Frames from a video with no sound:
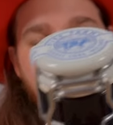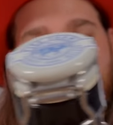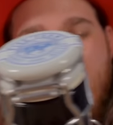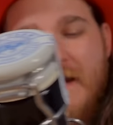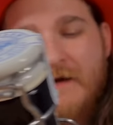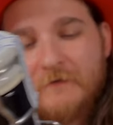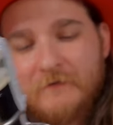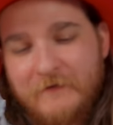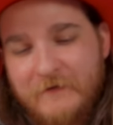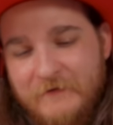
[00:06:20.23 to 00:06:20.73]

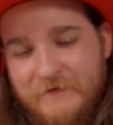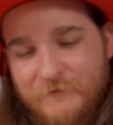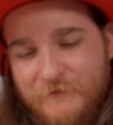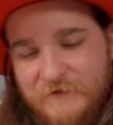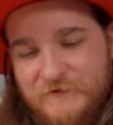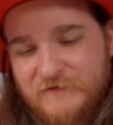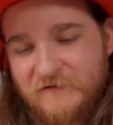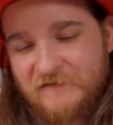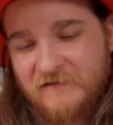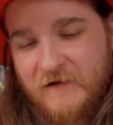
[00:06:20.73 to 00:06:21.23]
Ireland,
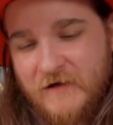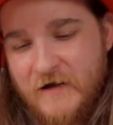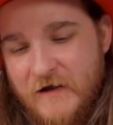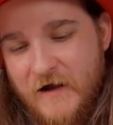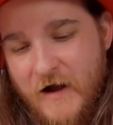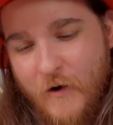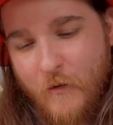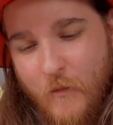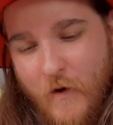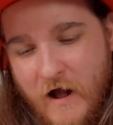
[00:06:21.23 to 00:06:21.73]
which is a,
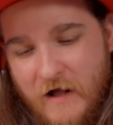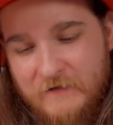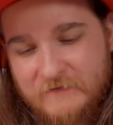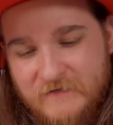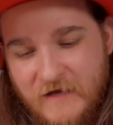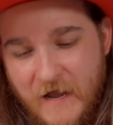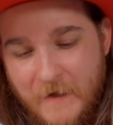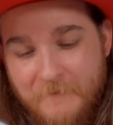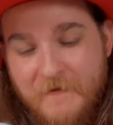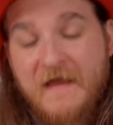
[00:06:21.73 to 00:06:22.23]
a wild
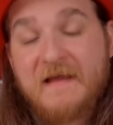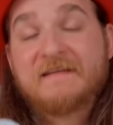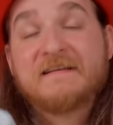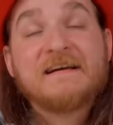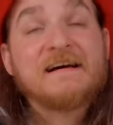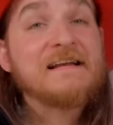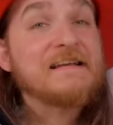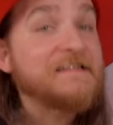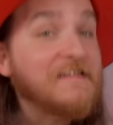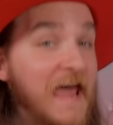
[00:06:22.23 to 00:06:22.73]
time. It
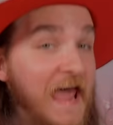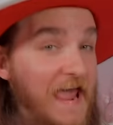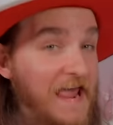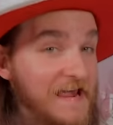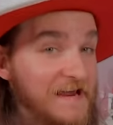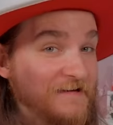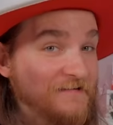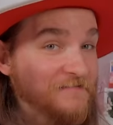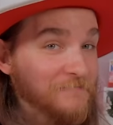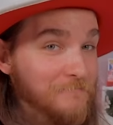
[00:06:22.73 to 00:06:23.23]

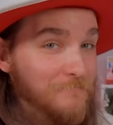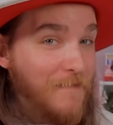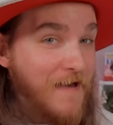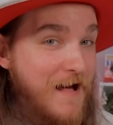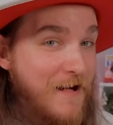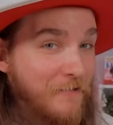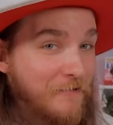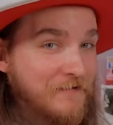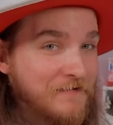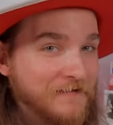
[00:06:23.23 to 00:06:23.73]
contains
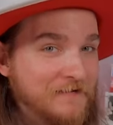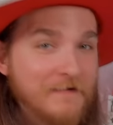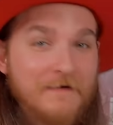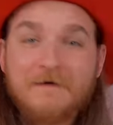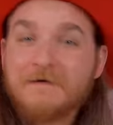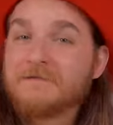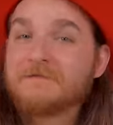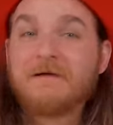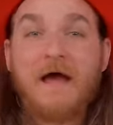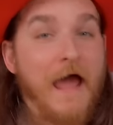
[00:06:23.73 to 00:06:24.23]
milk!
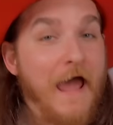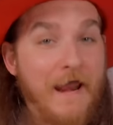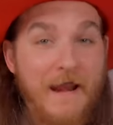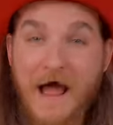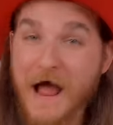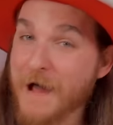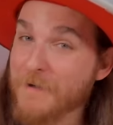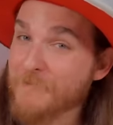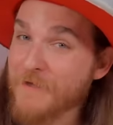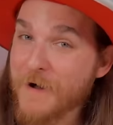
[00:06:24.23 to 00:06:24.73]
And
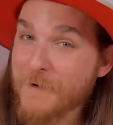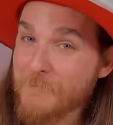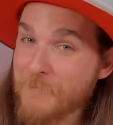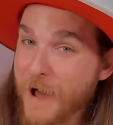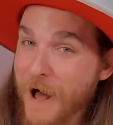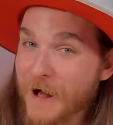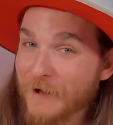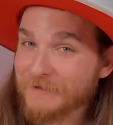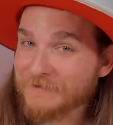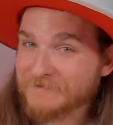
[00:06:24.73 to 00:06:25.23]
I'm the
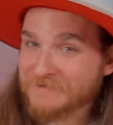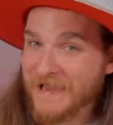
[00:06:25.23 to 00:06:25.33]
milk